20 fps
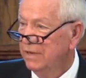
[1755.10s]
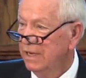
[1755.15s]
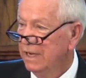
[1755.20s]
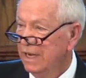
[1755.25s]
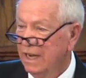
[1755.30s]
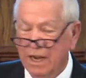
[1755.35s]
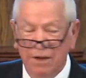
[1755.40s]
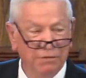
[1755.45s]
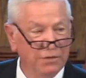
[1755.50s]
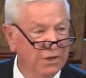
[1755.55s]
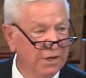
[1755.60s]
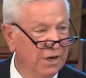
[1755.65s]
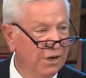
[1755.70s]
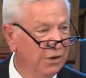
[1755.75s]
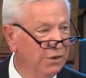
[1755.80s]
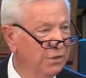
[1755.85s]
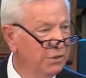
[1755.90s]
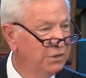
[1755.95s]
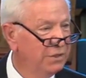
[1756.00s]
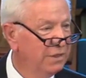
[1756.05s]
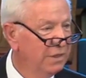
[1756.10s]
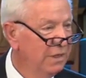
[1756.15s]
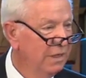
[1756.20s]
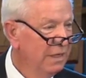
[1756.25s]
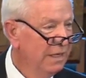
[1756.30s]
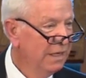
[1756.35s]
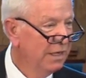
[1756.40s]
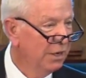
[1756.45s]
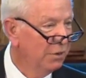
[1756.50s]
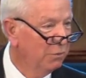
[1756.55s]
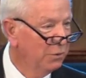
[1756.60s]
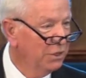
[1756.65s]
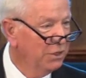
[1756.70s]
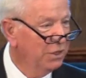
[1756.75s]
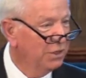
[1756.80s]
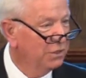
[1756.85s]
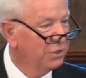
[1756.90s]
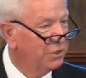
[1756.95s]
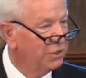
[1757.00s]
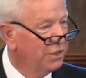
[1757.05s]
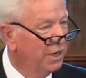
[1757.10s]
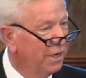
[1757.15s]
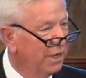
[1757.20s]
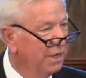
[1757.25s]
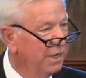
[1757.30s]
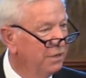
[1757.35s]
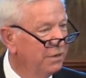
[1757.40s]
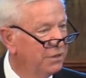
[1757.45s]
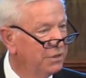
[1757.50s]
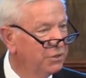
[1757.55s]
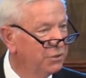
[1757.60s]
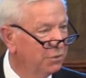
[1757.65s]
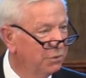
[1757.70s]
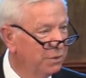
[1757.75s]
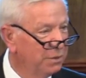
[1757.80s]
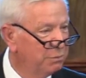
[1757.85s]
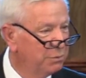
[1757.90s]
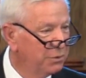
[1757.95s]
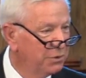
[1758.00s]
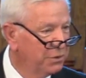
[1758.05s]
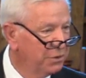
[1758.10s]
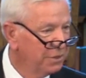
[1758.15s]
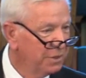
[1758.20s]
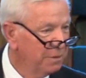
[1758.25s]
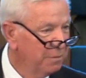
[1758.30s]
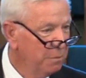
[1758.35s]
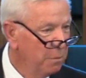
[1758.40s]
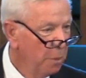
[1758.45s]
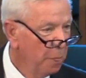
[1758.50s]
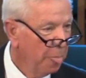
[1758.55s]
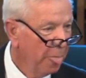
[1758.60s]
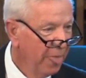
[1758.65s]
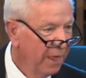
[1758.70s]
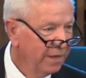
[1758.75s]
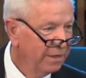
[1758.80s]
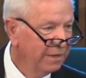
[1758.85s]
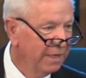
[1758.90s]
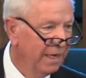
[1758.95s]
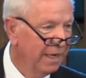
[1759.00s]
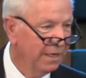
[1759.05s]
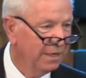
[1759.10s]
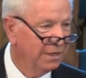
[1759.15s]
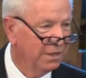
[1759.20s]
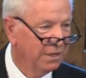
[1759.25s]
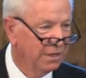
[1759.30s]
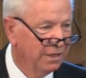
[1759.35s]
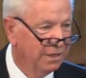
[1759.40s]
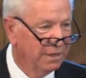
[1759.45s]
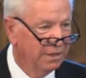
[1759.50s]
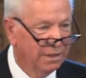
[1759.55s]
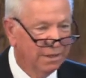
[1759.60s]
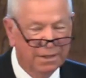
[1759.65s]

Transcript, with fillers: Have you noticed uh, when you're studying the scriptures that the